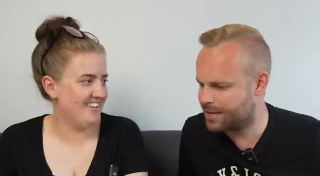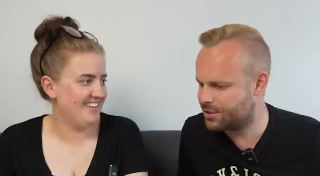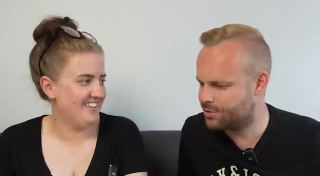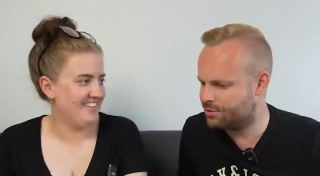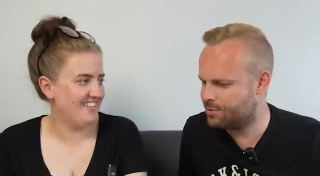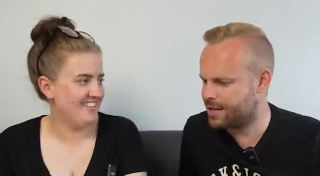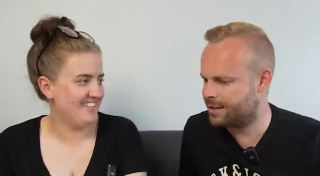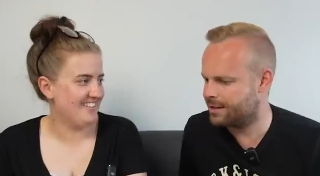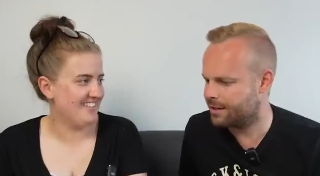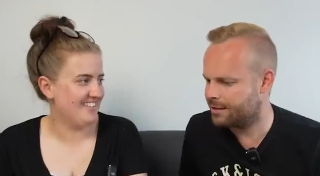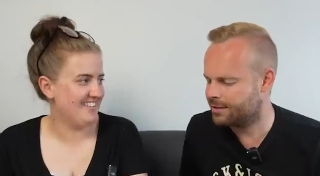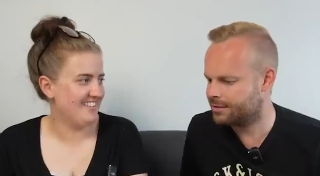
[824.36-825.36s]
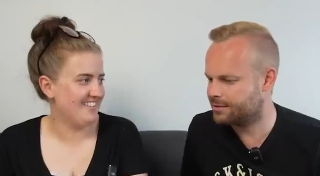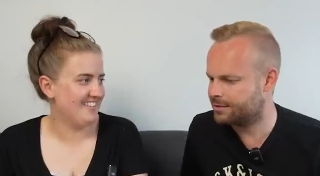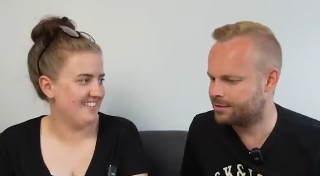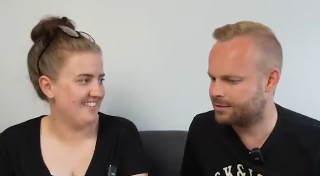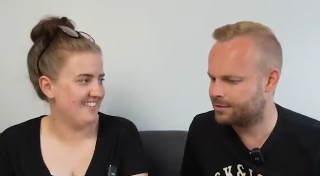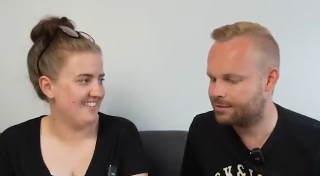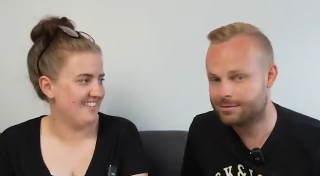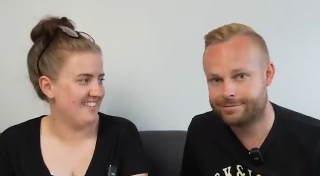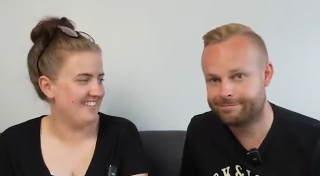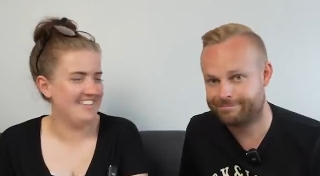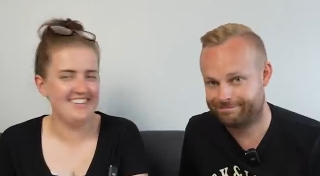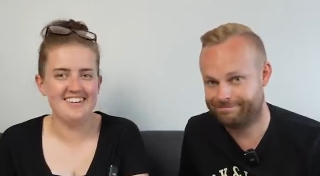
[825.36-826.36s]
Speaker 1: Astrowanker?
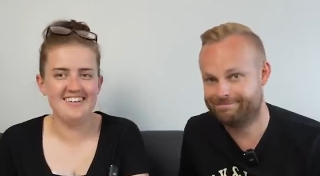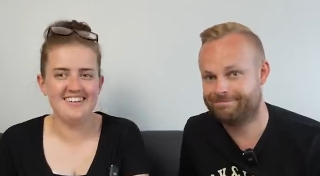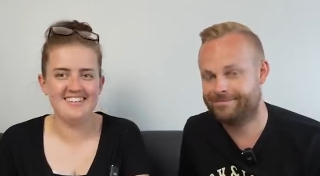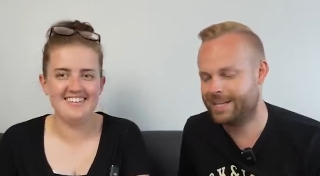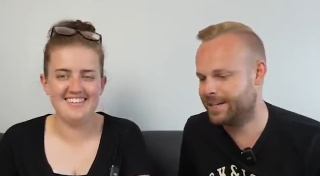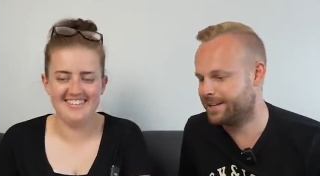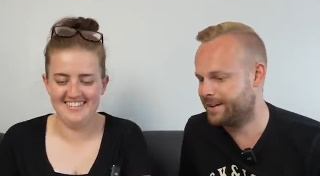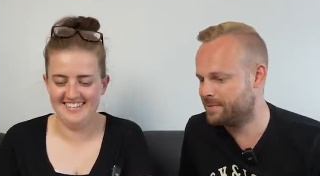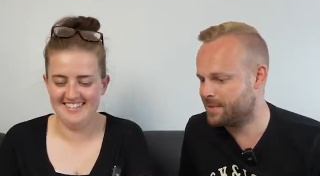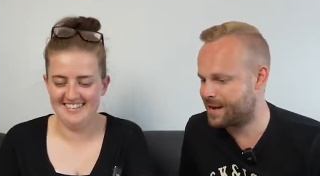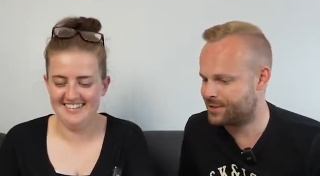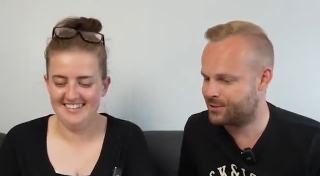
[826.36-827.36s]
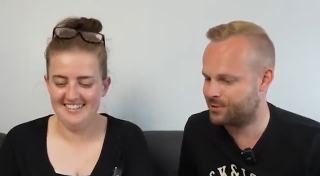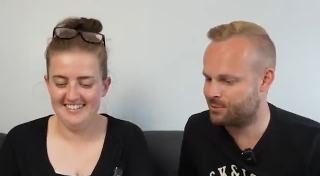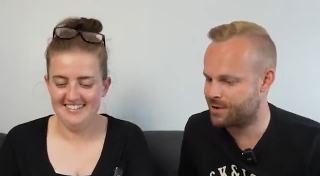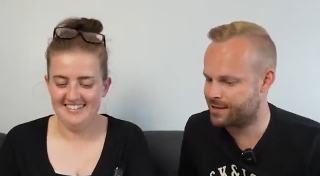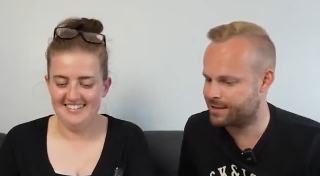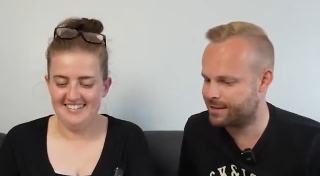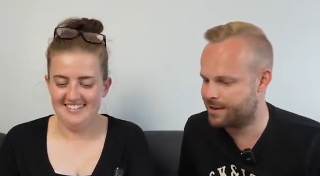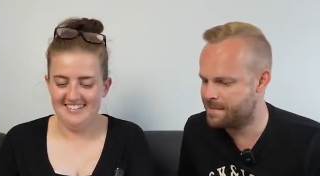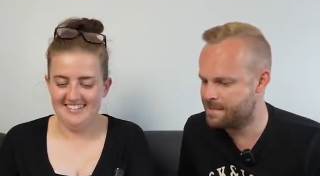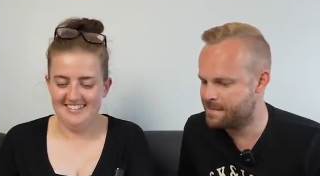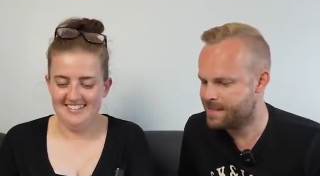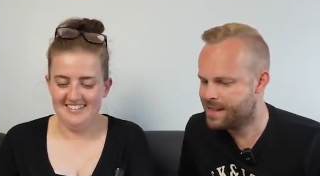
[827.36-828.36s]
There you go, Astrowanker.
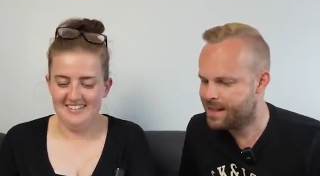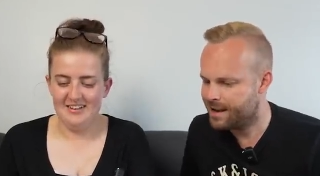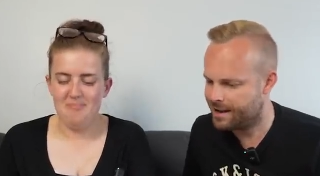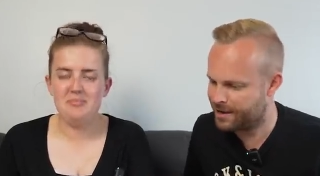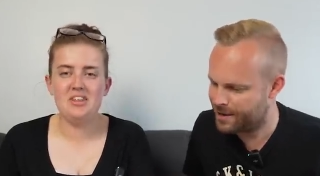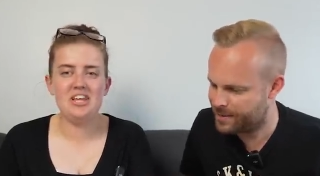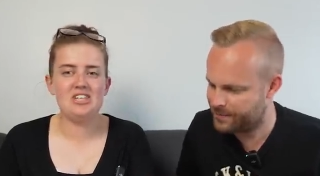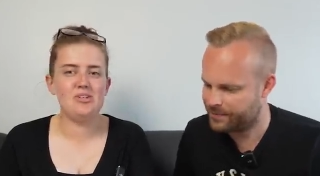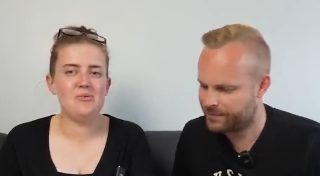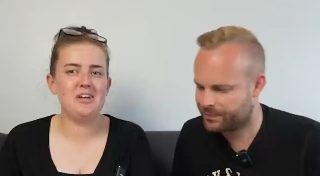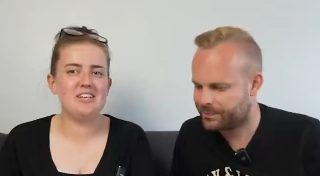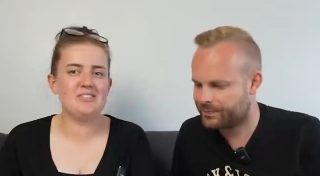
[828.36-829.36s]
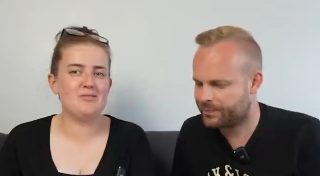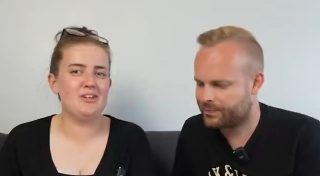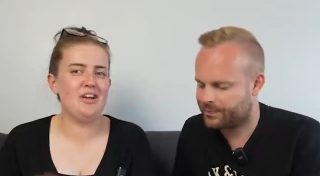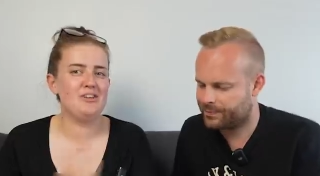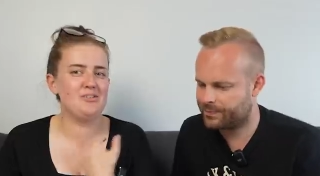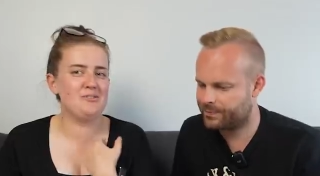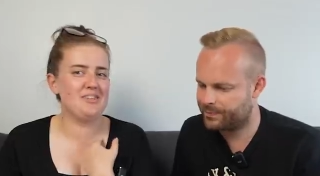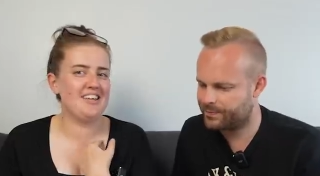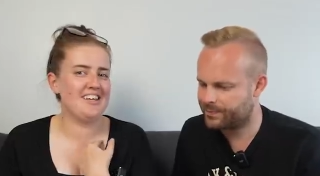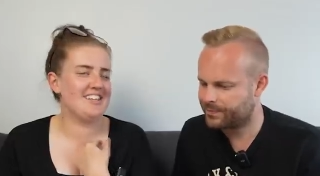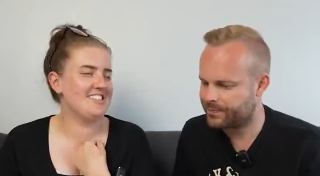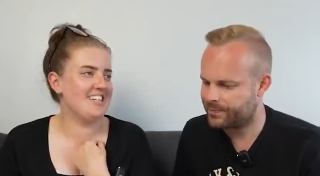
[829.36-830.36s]
Um, the issue
Speaker 2: is, when I do it with an
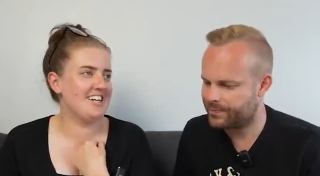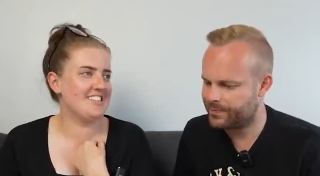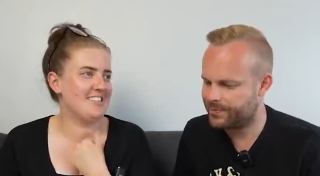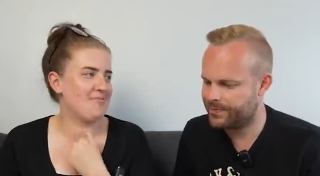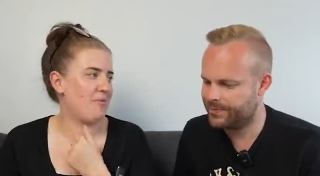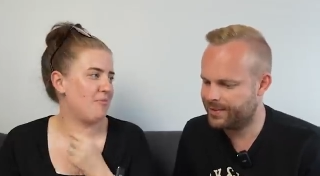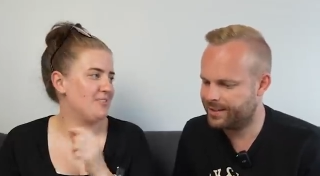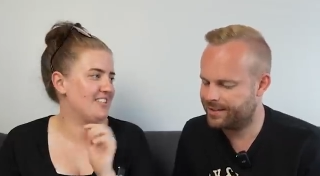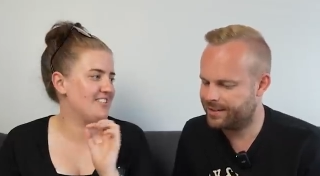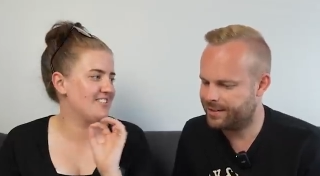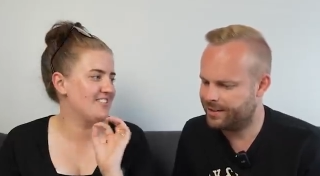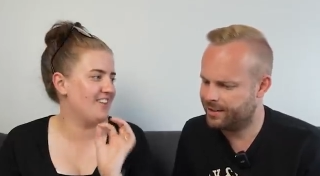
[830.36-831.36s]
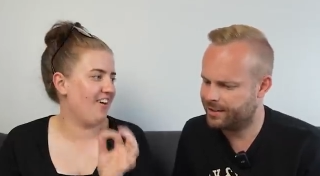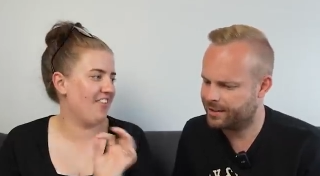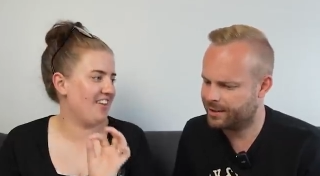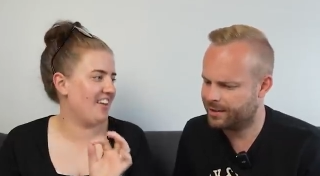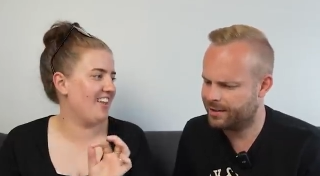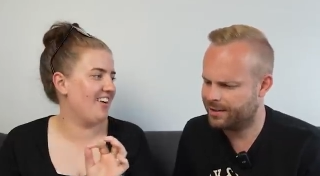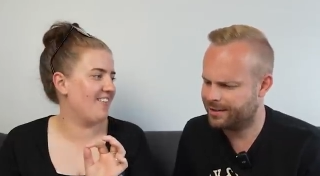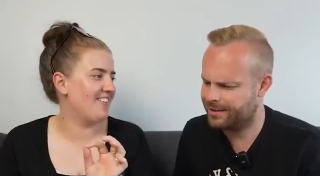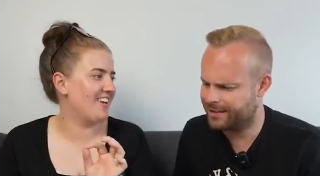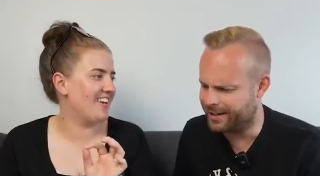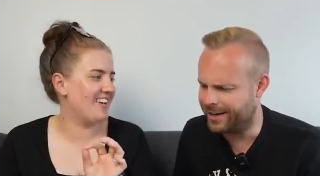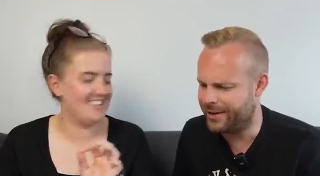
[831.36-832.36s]
English accent, it probably sounds nothing like
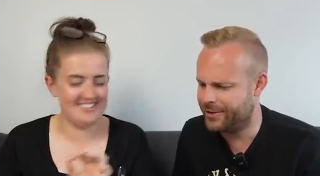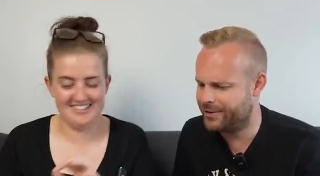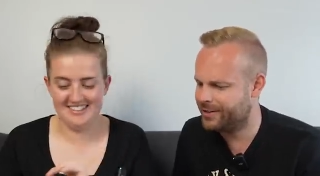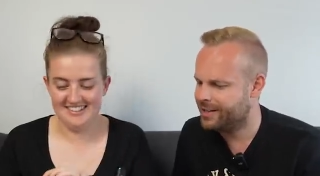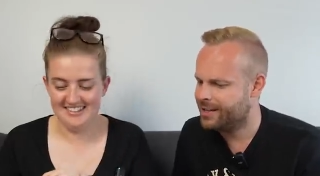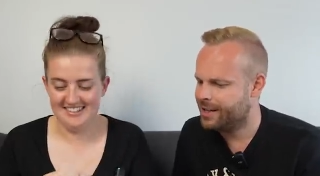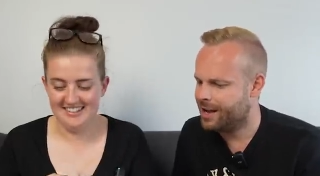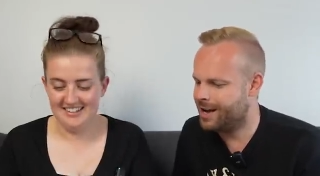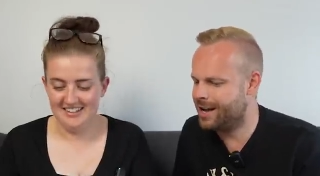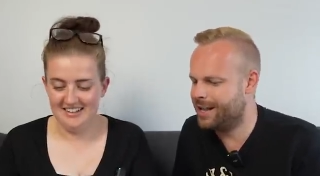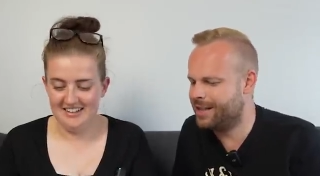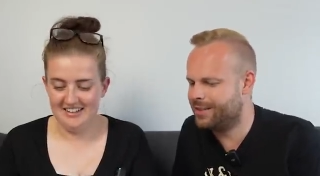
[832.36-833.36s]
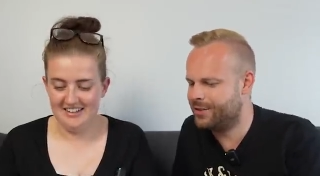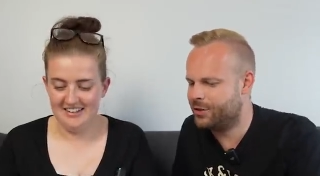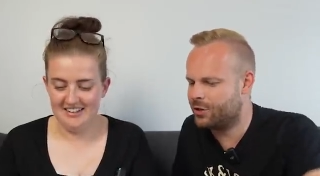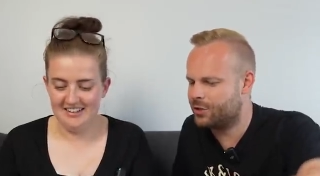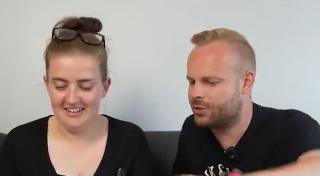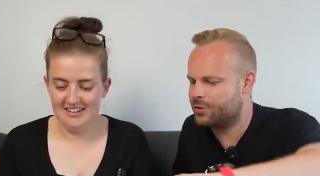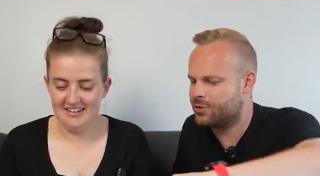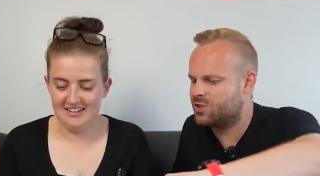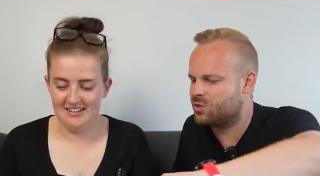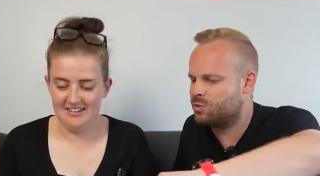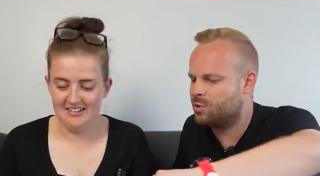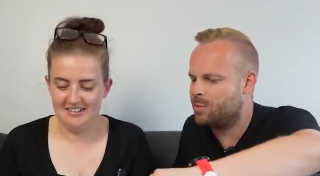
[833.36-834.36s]
what it is. I know.
Speaker 1: Is. Uh, you got
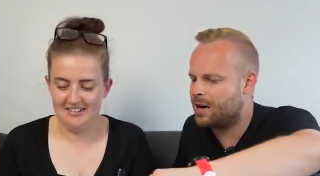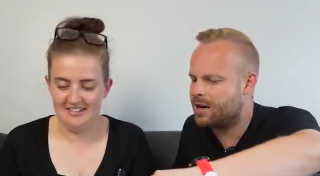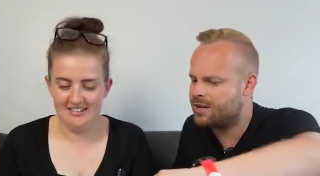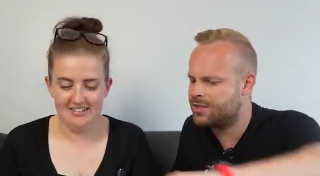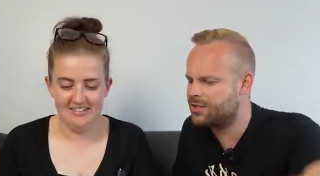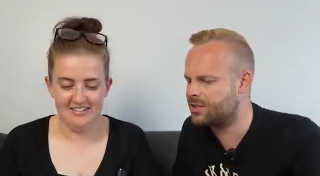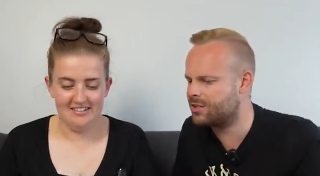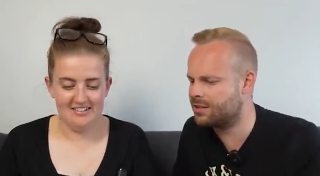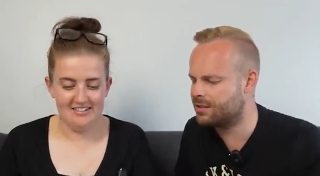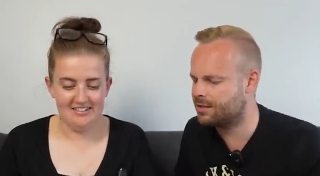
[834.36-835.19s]
Swoopask,